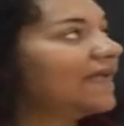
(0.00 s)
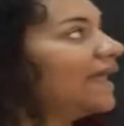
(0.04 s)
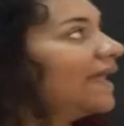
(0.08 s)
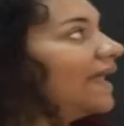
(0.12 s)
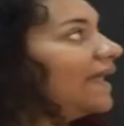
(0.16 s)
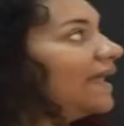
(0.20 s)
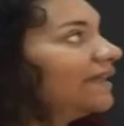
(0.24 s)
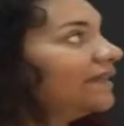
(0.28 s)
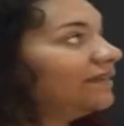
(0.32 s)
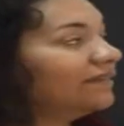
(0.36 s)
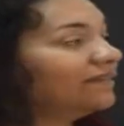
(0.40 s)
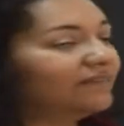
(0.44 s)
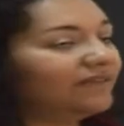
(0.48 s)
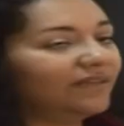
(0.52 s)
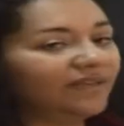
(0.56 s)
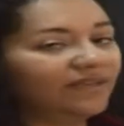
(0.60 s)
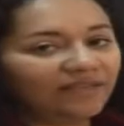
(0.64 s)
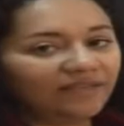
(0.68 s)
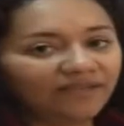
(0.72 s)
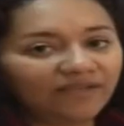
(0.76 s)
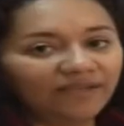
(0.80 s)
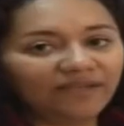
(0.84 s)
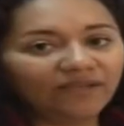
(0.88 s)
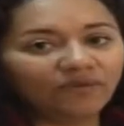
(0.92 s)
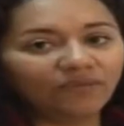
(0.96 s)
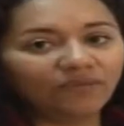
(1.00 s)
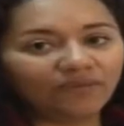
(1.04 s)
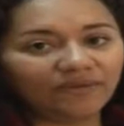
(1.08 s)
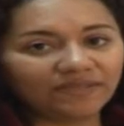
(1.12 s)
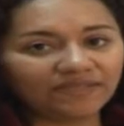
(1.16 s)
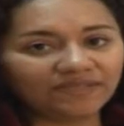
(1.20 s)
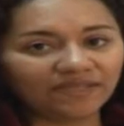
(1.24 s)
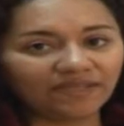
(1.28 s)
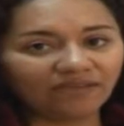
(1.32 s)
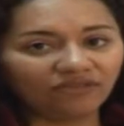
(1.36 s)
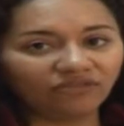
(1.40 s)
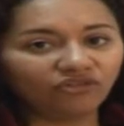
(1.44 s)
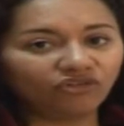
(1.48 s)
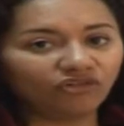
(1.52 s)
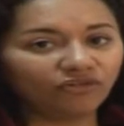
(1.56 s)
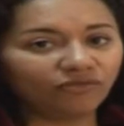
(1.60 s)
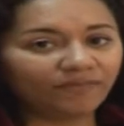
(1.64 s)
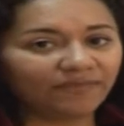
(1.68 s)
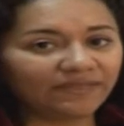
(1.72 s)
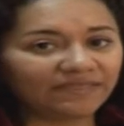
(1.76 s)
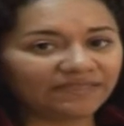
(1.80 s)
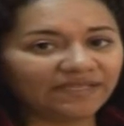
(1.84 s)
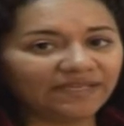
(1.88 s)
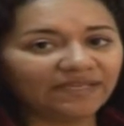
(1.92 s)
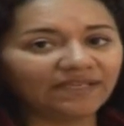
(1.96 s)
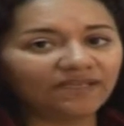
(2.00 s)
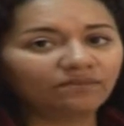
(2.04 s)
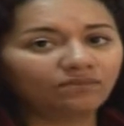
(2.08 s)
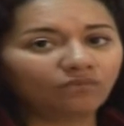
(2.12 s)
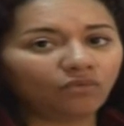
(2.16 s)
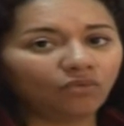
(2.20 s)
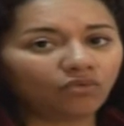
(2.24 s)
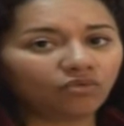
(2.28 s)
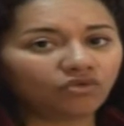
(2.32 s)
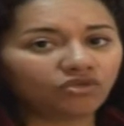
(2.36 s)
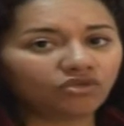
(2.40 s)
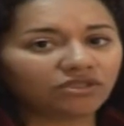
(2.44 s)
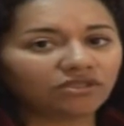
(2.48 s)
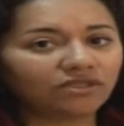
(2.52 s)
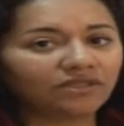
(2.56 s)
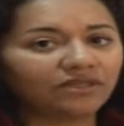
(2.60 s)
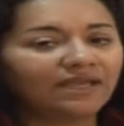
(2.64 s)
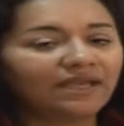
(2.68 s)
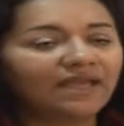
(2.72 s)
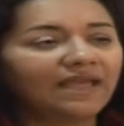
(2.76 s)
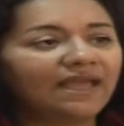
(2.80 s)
and in liquids, intermediate motion,